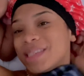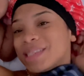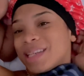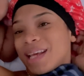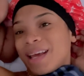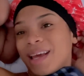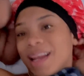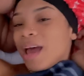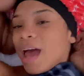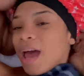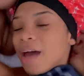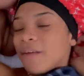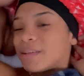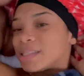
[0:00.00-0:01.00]
hair. Like,
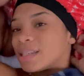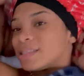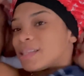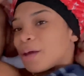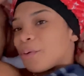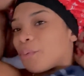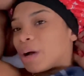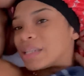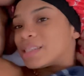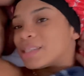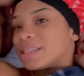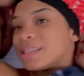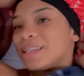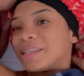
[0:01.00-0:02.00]
ever since I wash
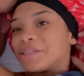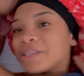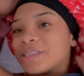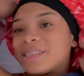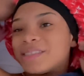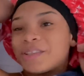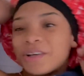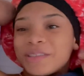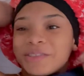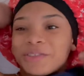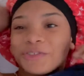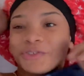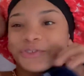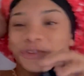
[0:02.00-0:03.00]
it, it just
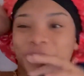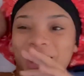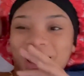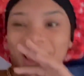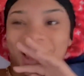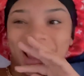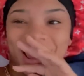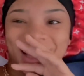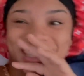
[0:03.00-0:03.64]
turns straight.